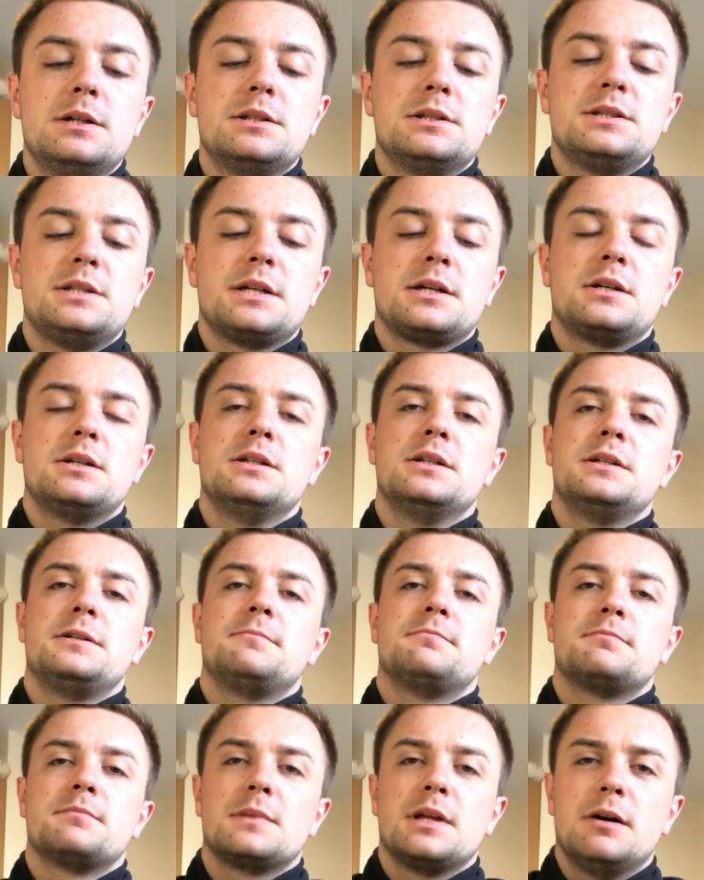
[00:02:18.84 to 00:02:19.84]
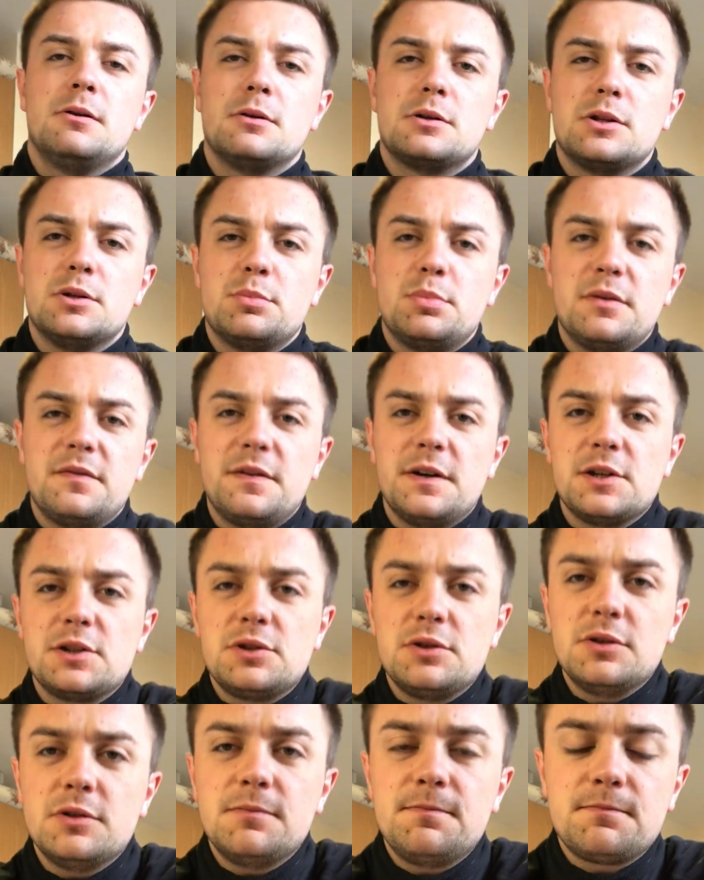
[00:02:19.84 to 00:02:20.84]
Secondly, our club
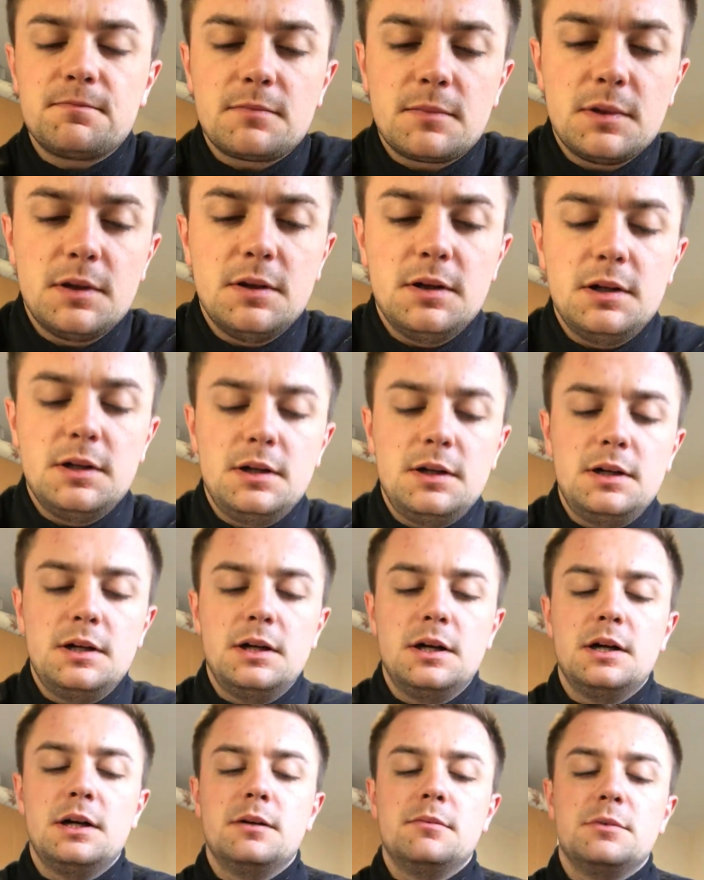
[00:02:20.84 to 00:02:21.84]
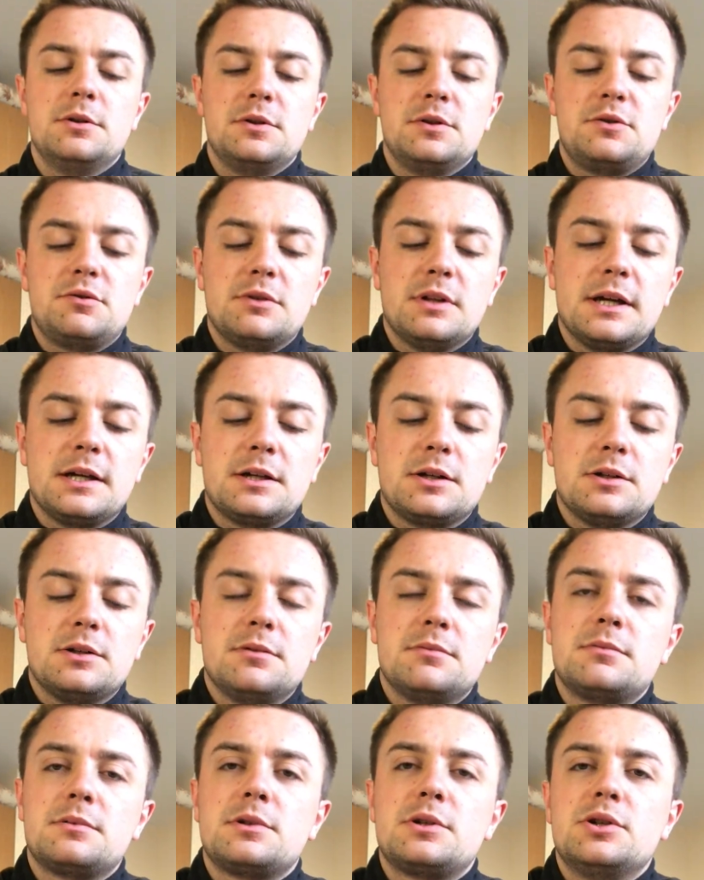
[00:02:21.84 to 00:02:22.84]
professional, who's Sri
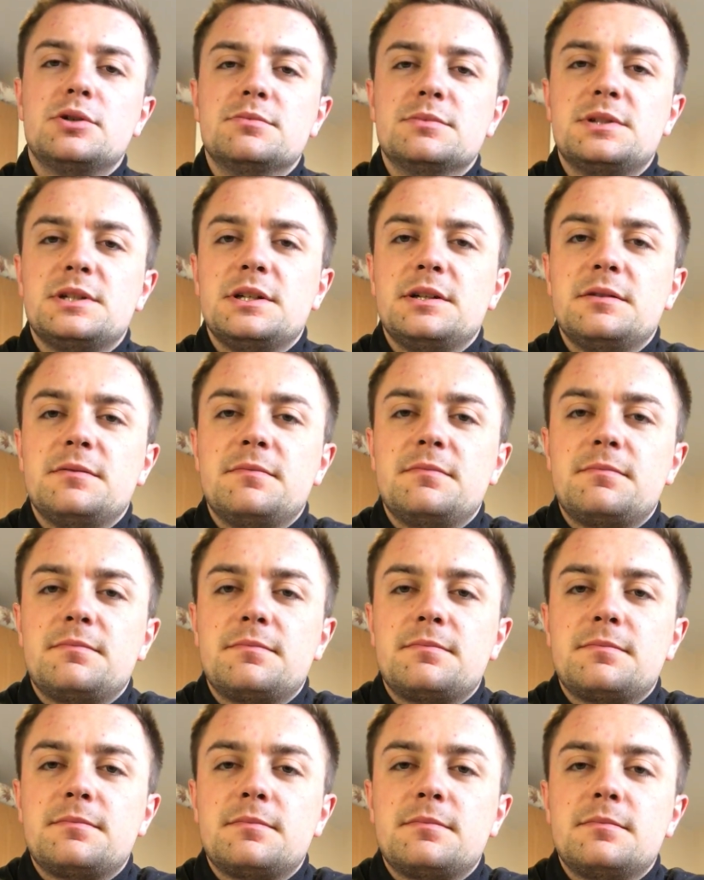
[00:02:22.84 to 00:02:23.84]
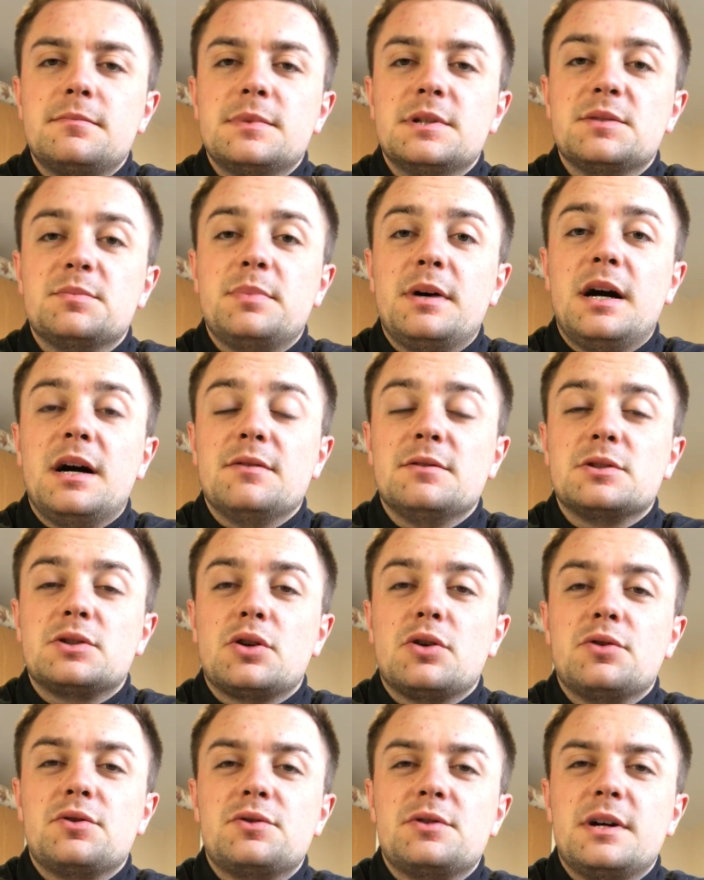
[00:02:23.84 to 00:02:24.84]
Lankan, comes in as part of his
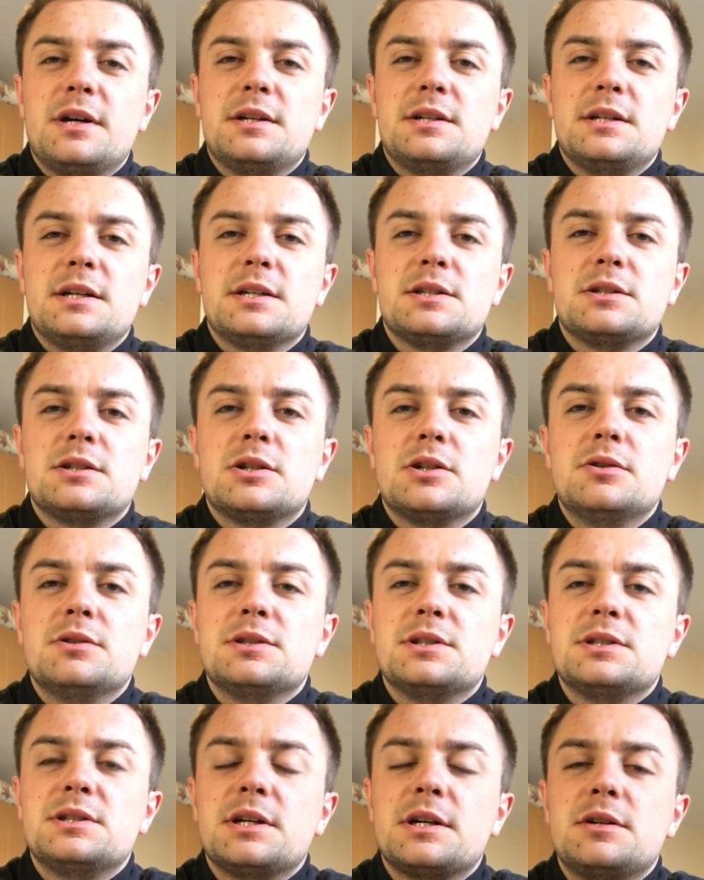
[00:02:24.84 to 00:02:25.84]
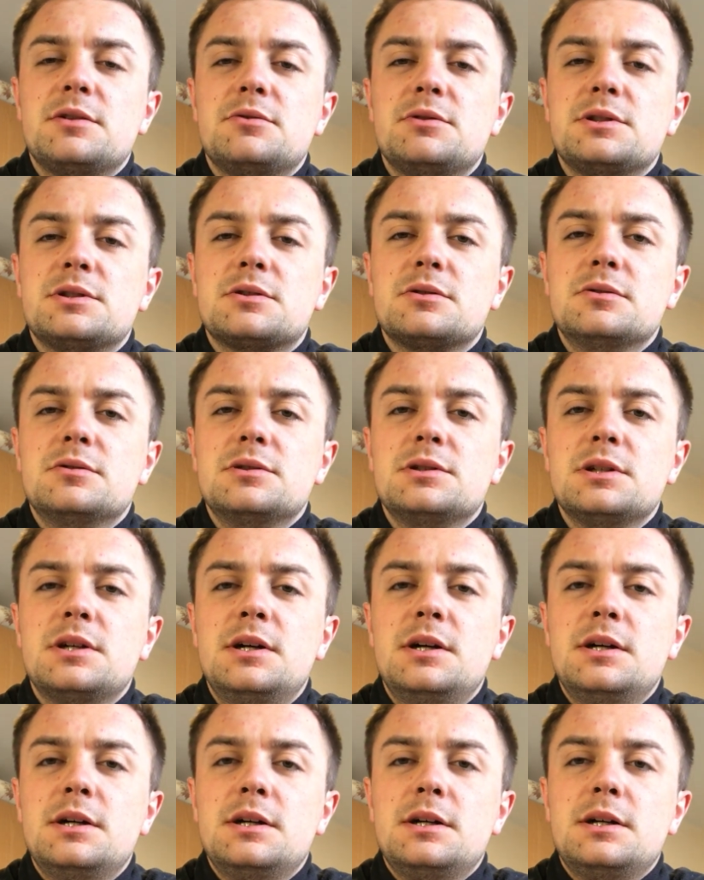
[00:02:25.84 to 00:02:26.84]
contract. He has to go into secondary schools
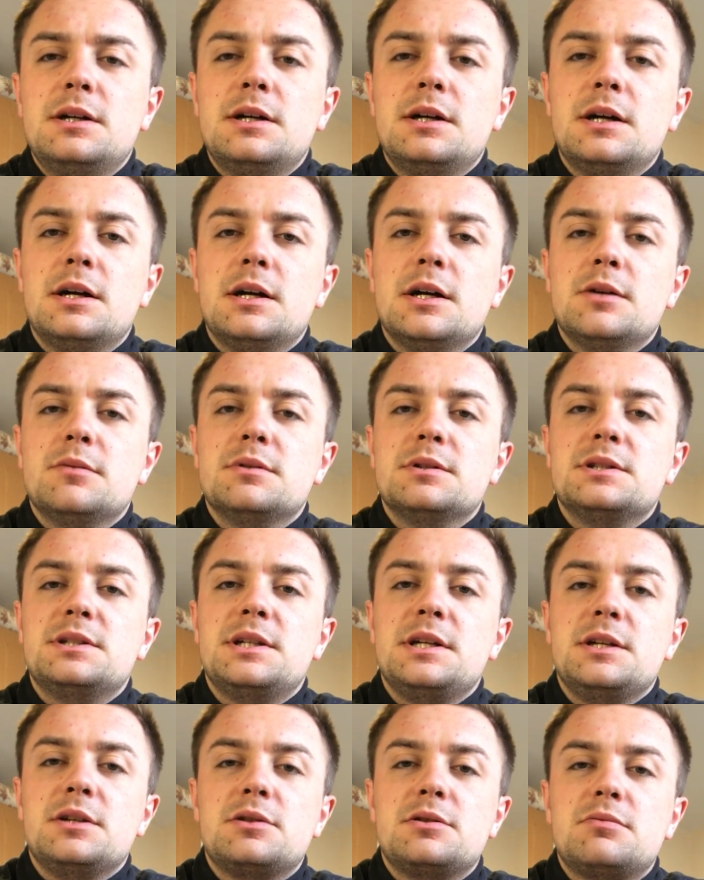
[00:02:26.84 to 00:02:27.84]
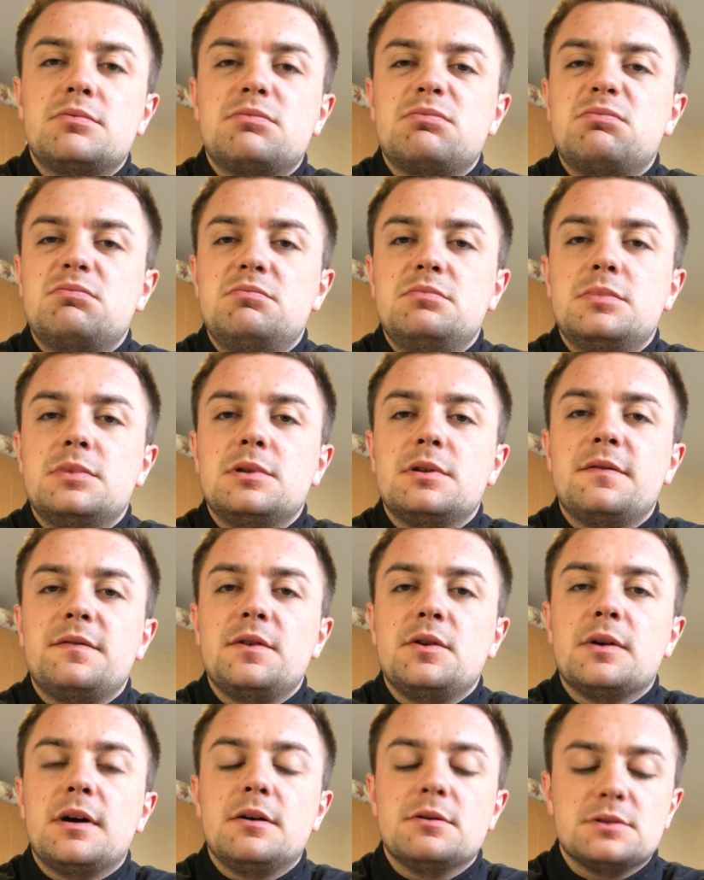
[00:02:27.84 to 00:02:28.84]
and teach a
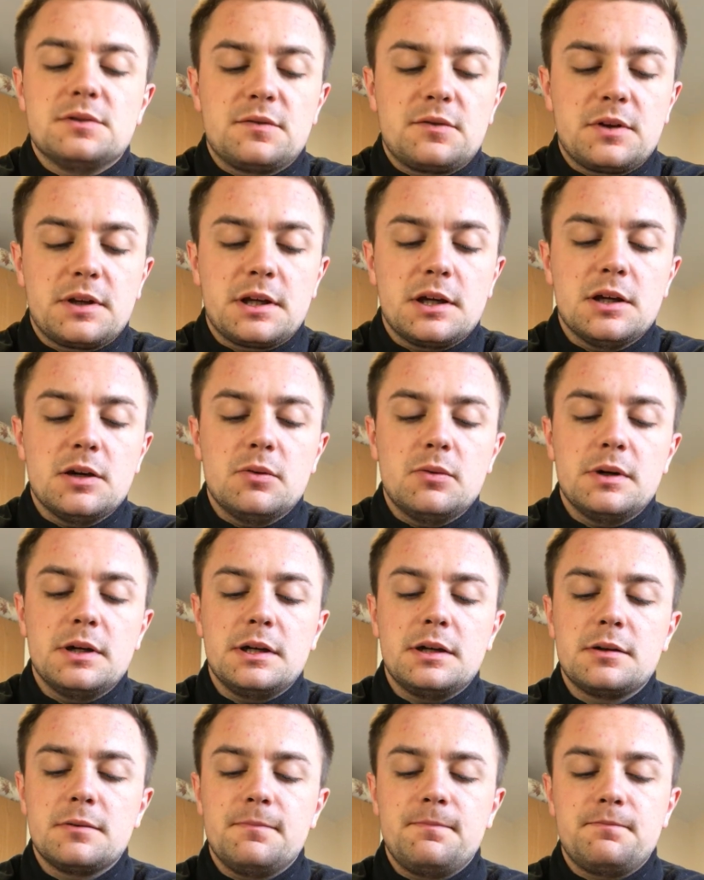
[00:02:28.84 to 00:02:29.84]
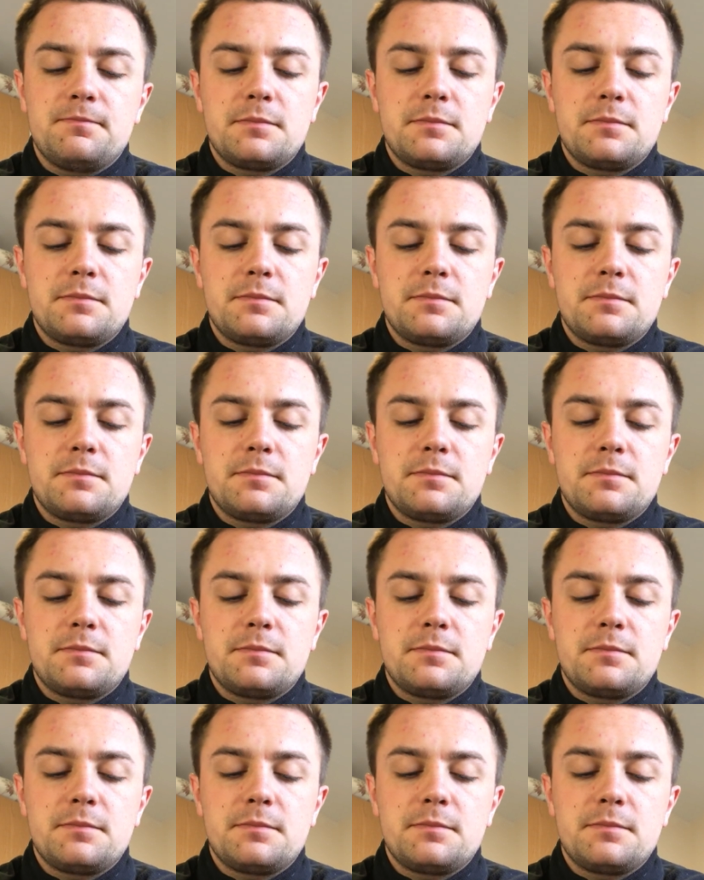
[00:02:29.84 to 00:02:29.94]
few hours of cricket a week.